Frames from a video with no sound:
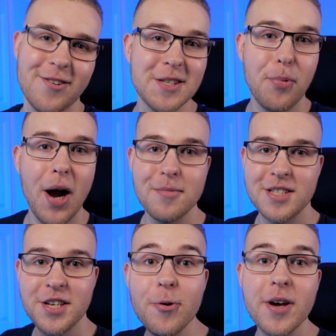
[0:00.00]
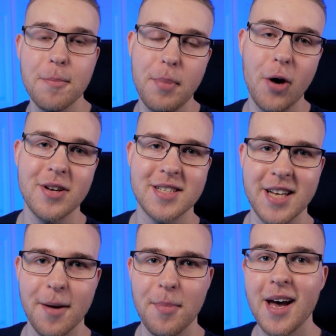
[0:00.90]
so as promised, you get a bonus
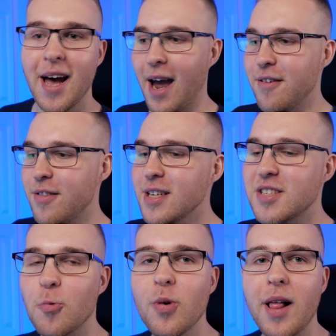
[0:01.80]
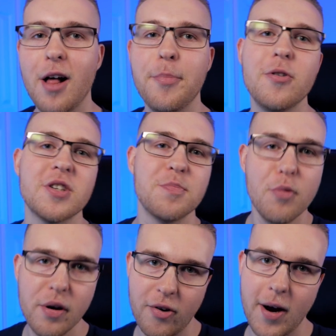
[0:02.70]
tip, and this will help you just
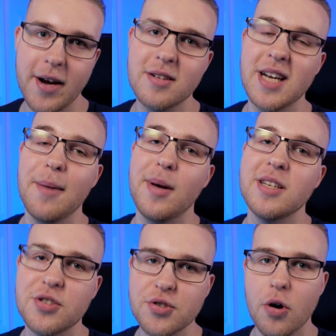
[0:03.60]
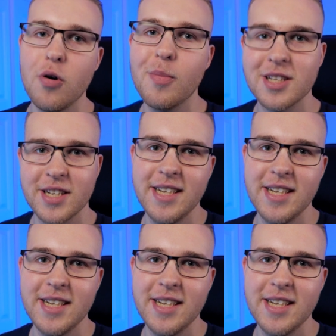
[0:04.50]
move around your timeline so much